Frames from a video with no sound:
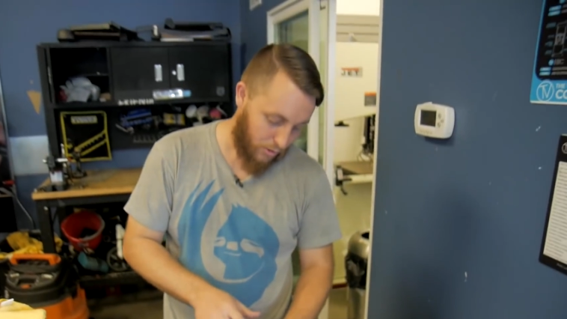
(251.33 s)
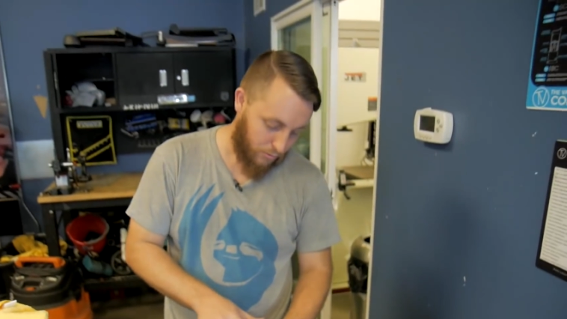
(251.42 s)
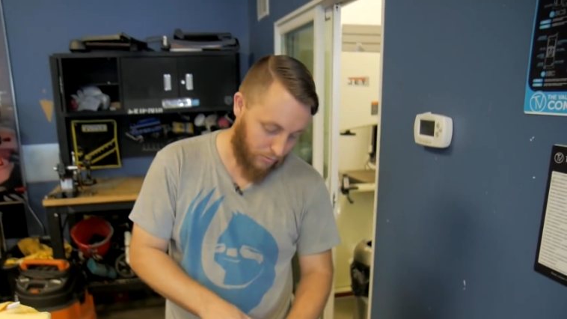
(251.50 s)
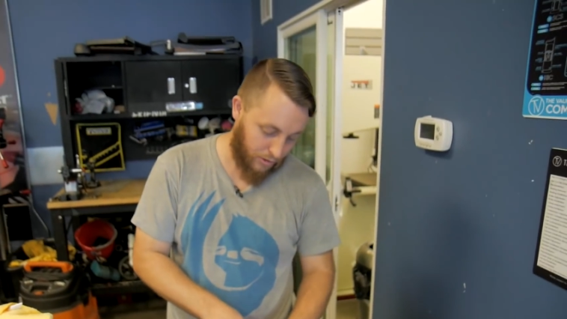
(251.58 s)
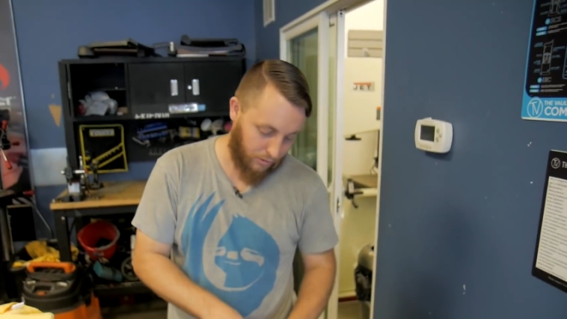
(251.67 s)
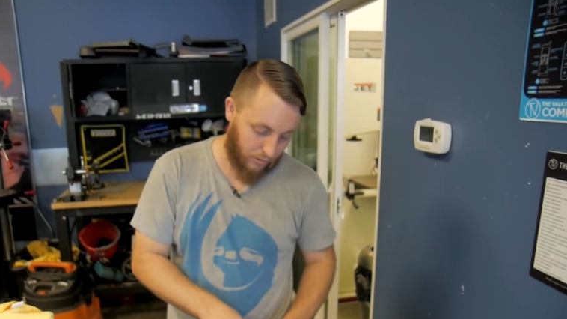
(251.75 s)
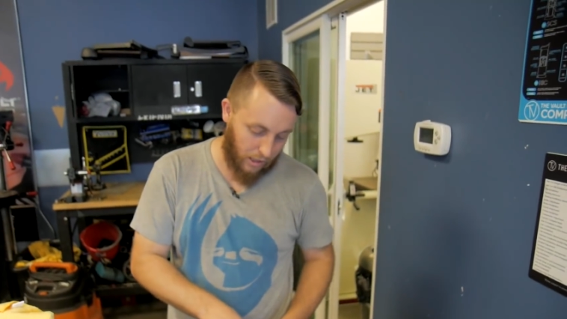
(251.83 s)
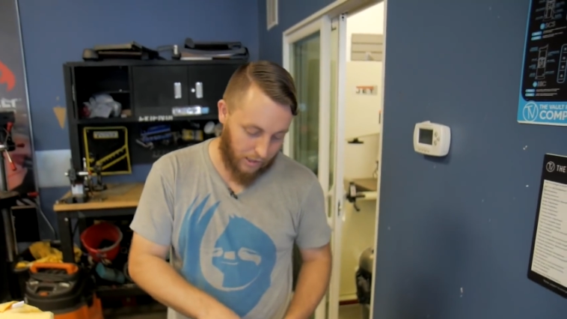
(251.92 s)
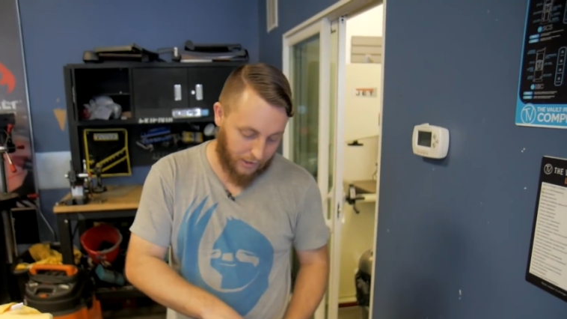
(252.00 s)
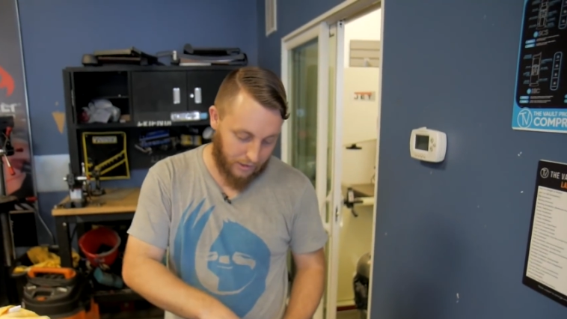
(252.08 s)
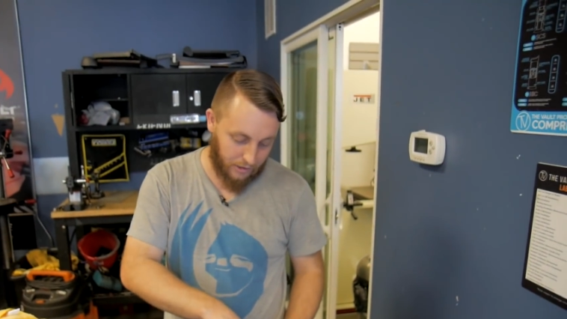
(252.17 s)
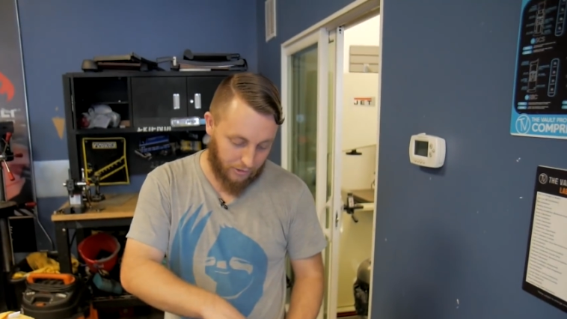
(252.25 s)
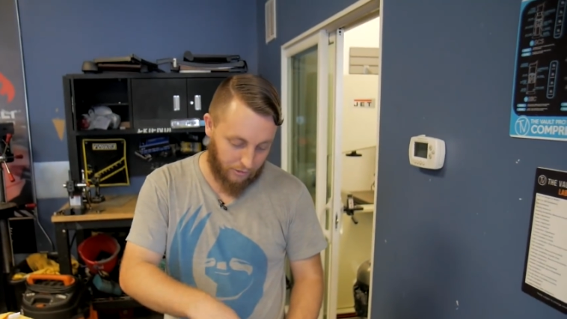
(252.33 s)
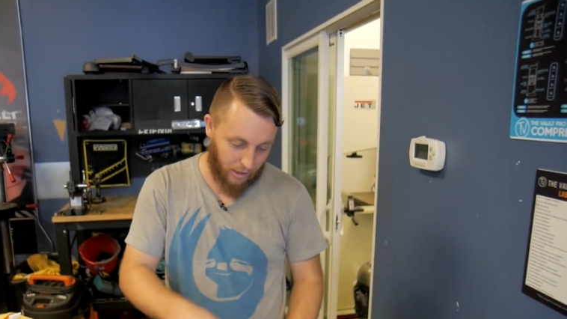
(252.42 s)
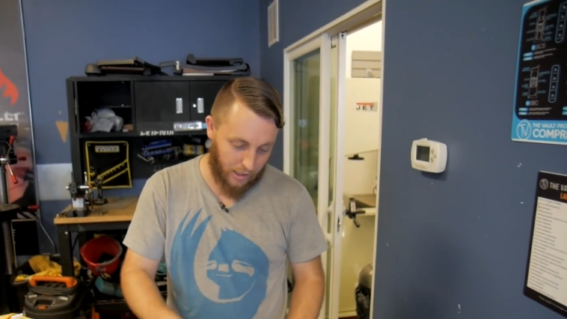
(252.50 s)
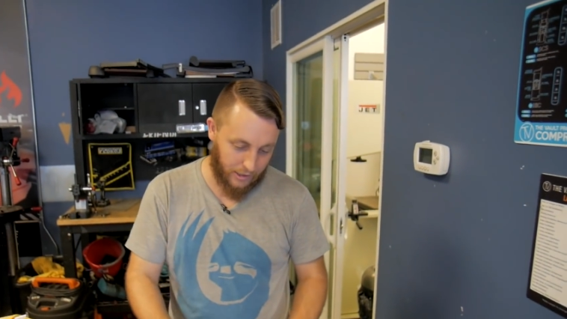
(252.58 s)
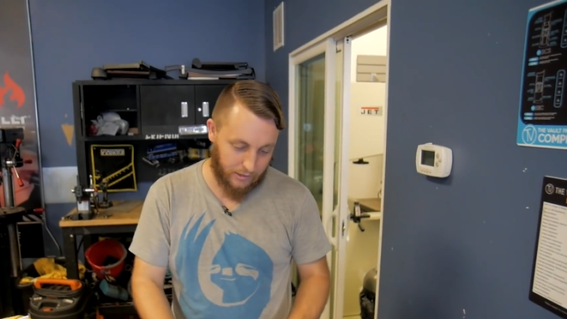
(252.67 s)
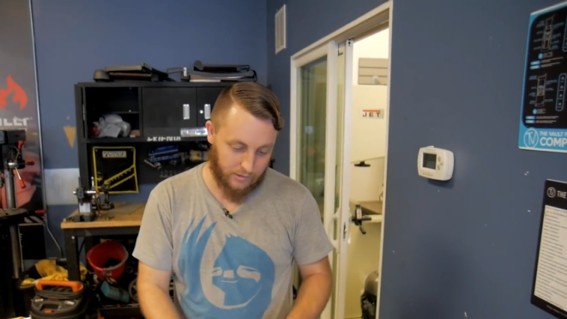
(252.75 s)
when you're locking into
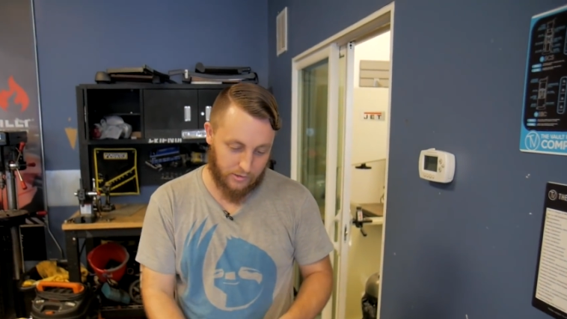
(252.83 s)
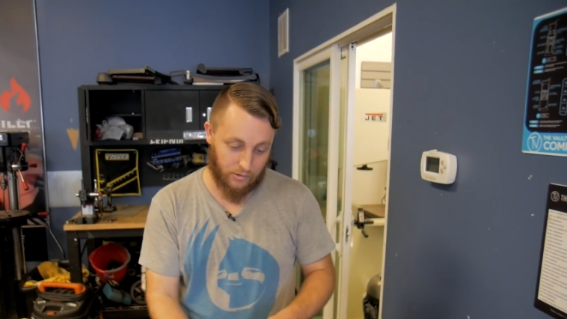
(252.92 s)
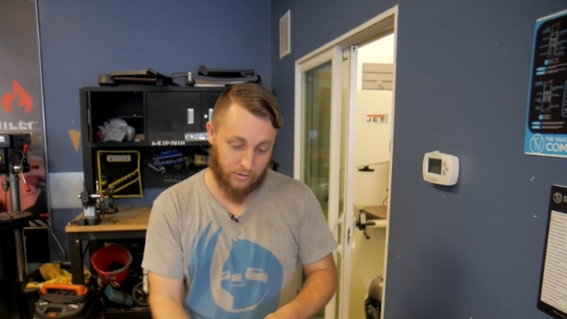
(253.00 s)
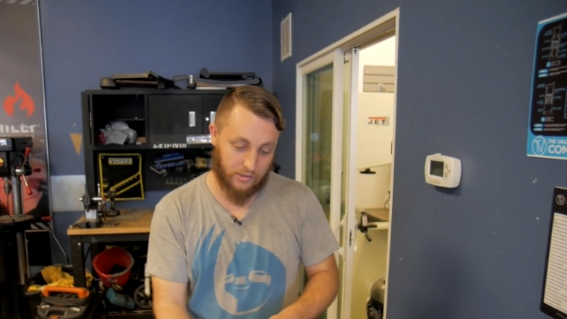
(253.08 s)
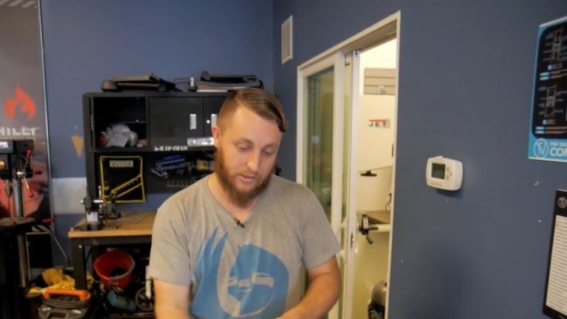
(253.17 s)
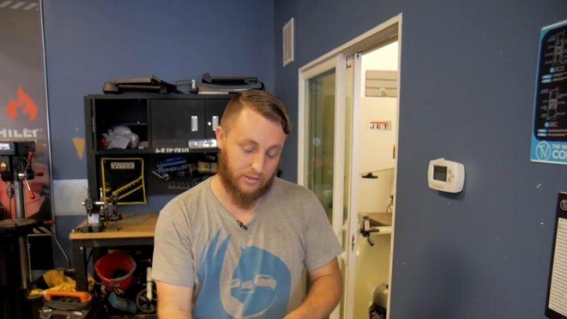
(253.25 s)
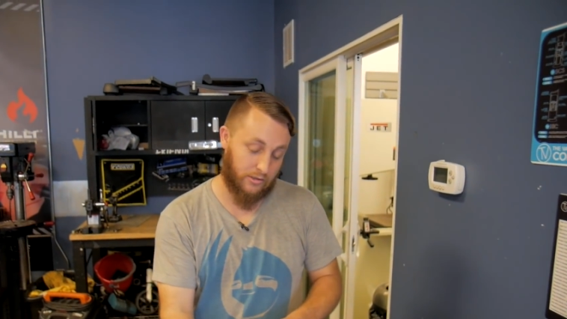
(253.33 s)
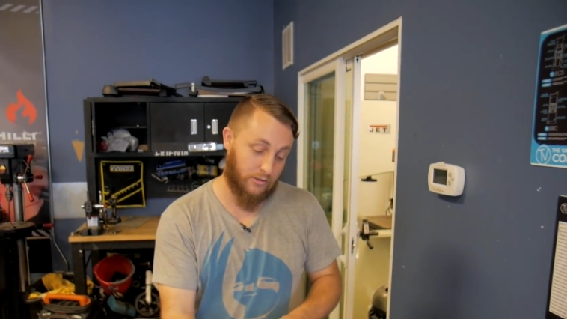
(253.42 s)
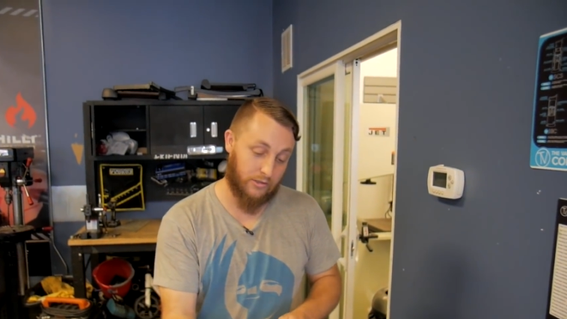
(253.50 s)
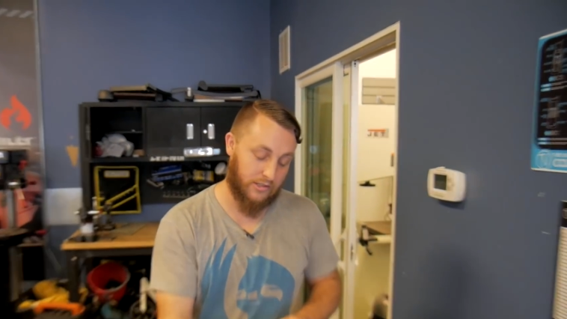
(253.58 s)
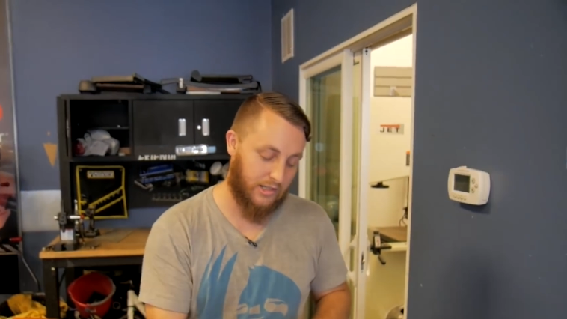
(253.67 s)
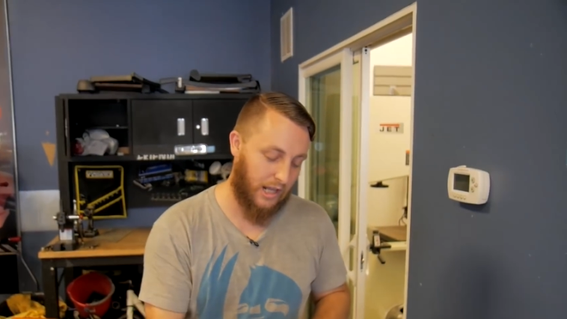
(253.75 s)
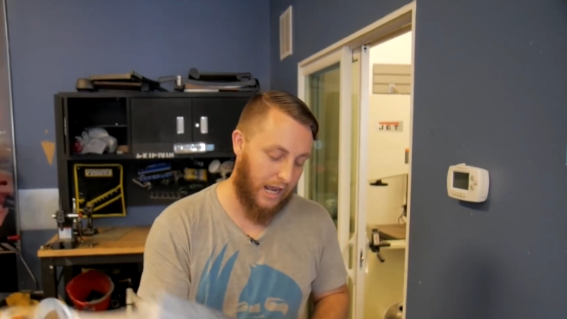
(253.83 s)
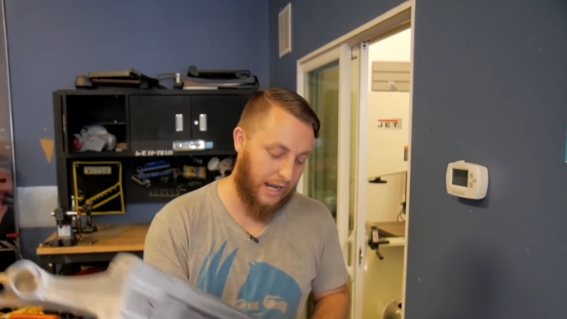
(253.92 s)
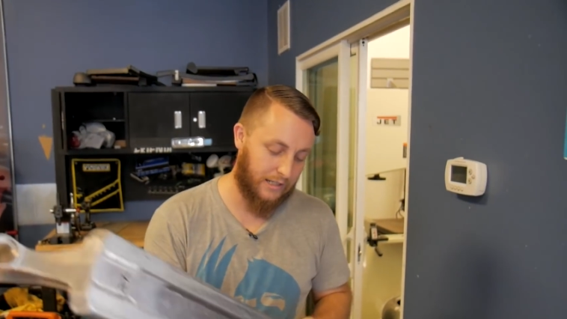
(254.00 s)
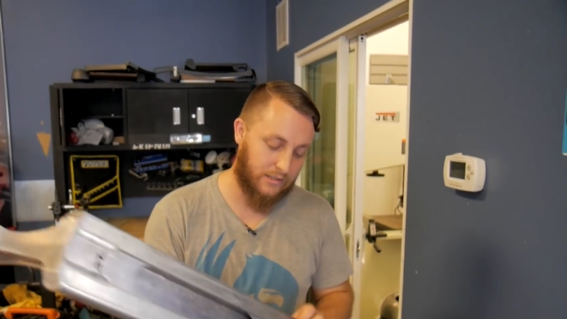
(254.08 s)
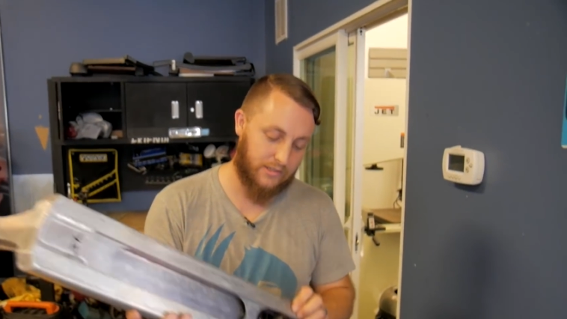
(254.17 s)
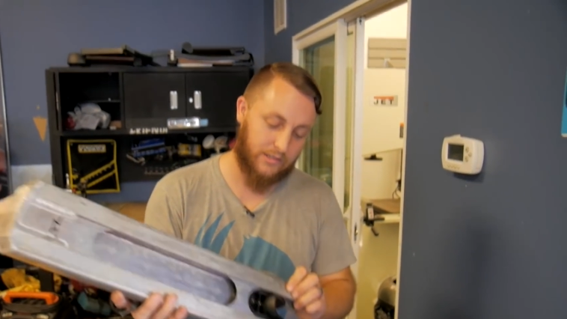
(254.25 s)
grinds or certain
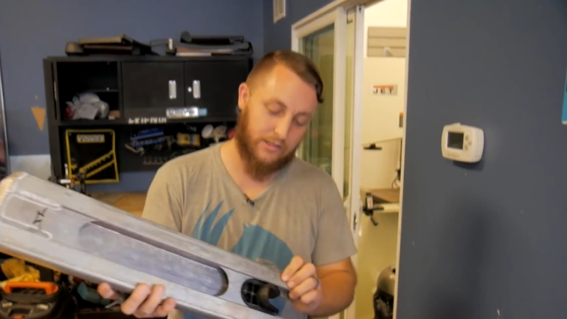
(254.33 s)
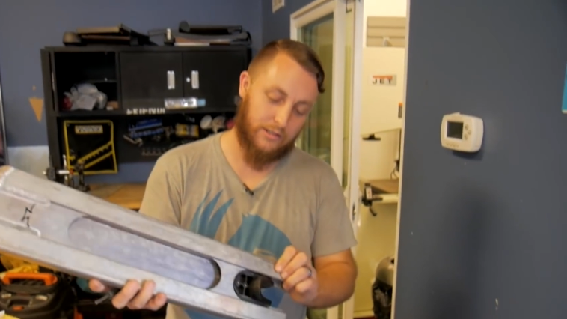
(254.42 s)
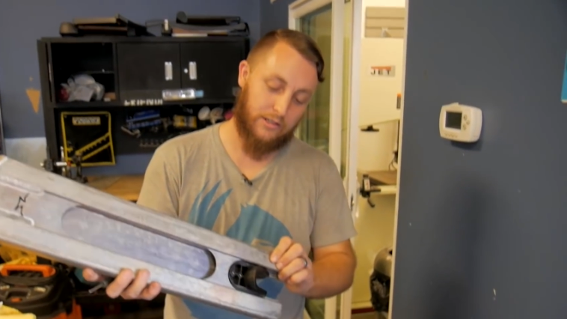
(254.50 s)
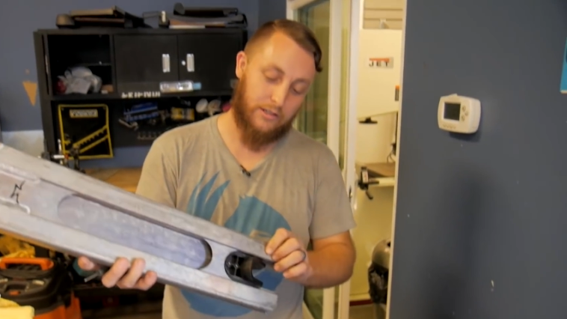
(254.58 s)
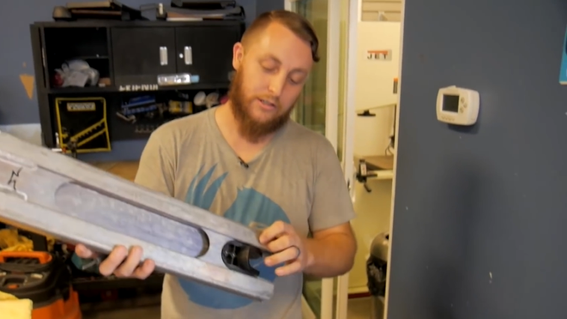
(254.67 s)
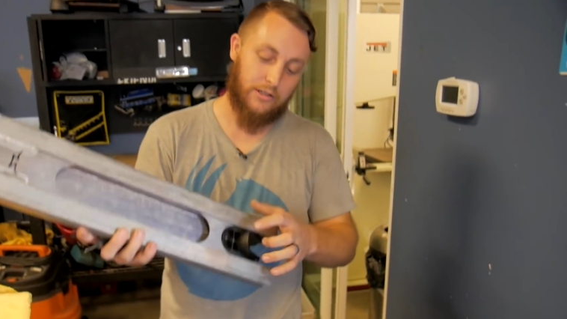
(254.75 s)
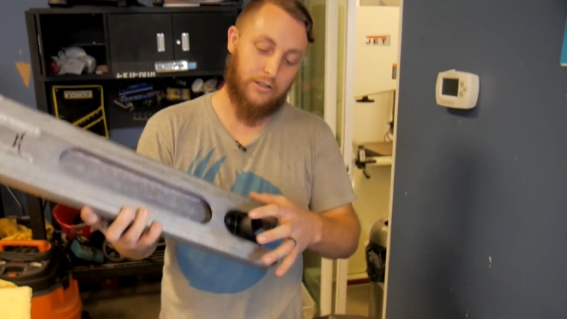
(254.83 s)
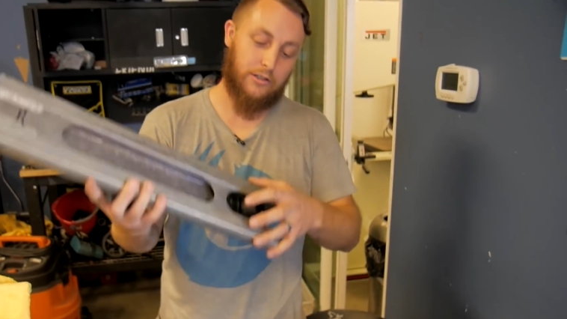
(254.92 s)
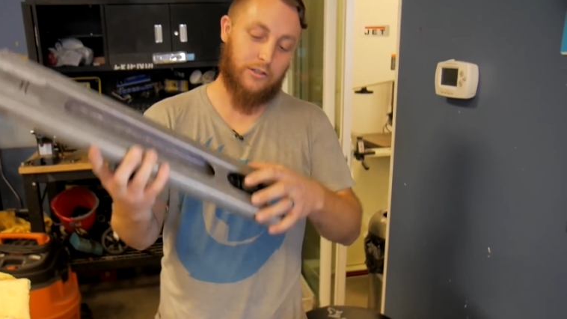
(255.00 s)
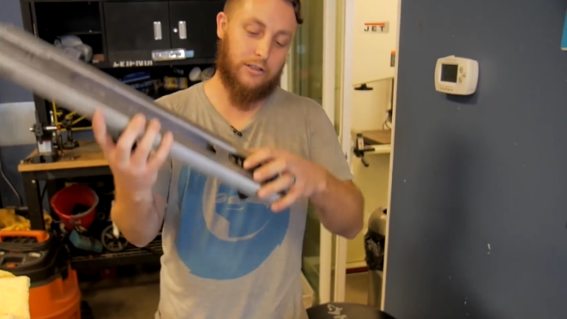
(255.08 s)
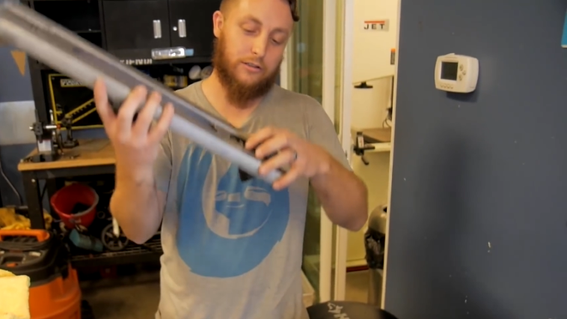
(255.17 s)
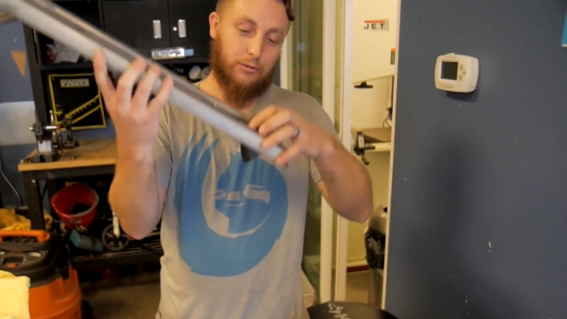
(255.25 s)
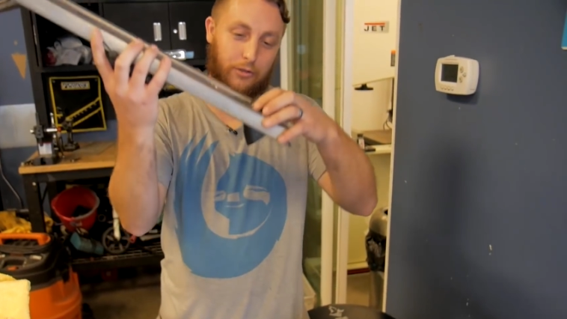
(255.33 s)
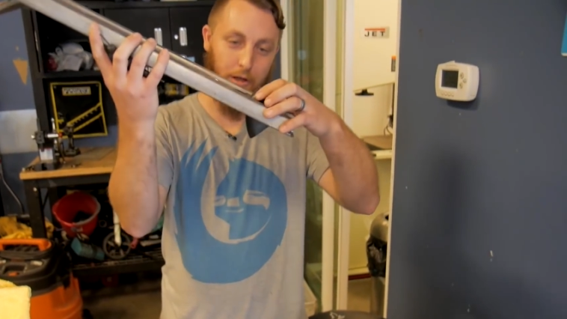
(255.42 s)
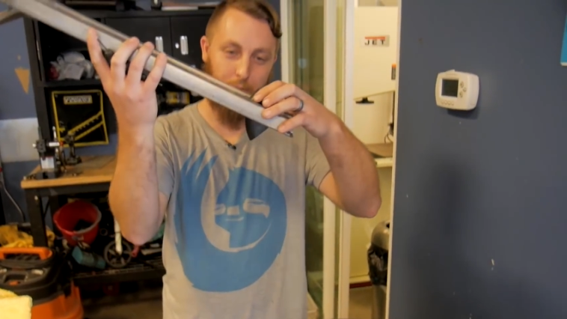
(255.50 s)
slides, you don't have to worry